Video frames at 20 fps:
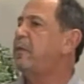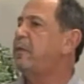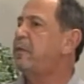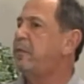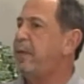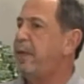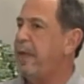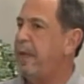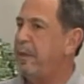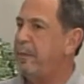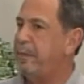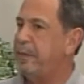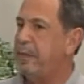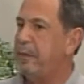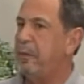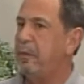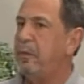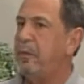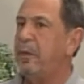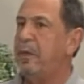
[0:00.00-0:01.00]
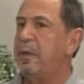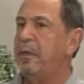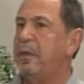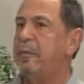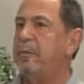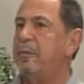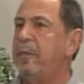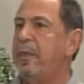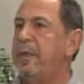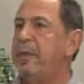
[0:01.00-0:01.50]
Christopher Hampton uh,
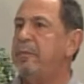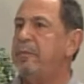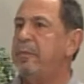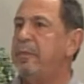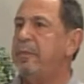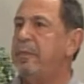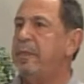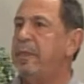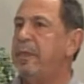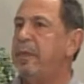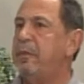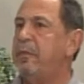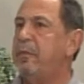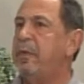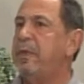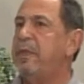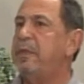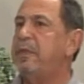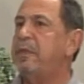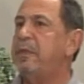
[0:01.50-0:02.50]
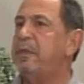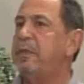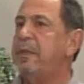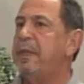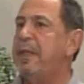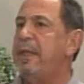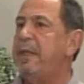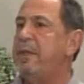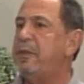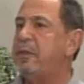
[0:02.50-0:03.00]
was an
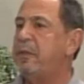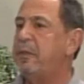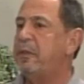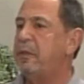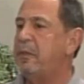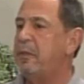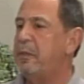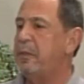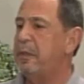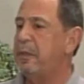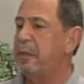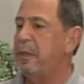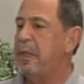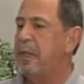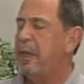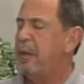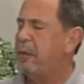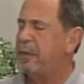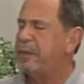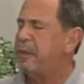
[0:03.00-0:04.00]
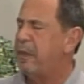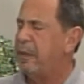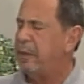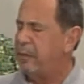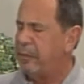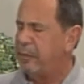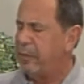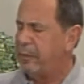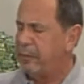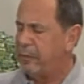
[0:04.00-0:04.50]
agent who uh, was
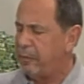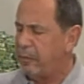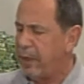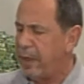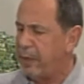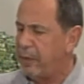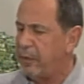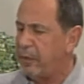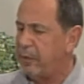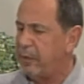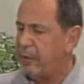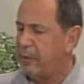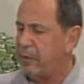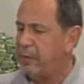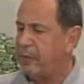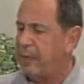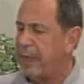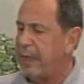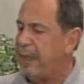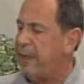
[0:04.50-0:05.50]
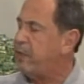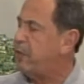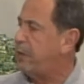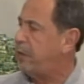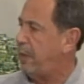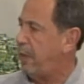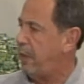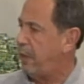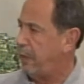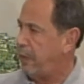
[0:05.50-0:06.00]
a writer whose
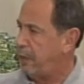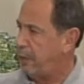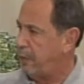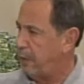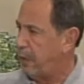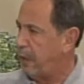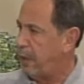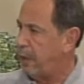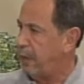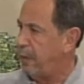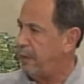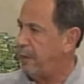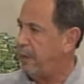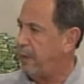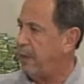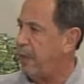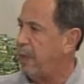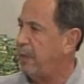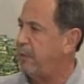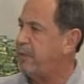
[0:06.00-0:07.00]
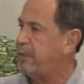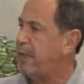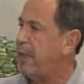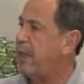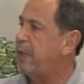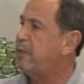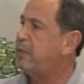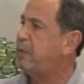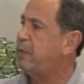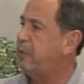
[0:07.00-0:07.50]
agent had died, and I was
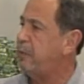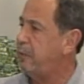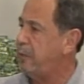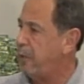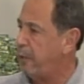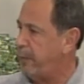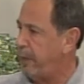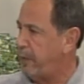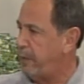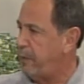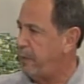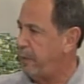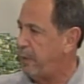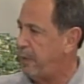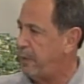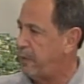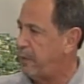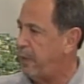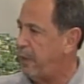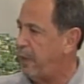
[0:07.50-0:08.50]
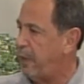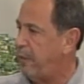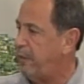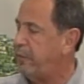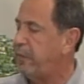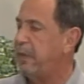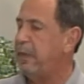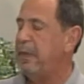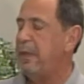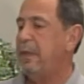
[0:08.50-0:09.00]
asked to come into his
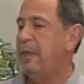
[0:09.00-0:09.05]
life,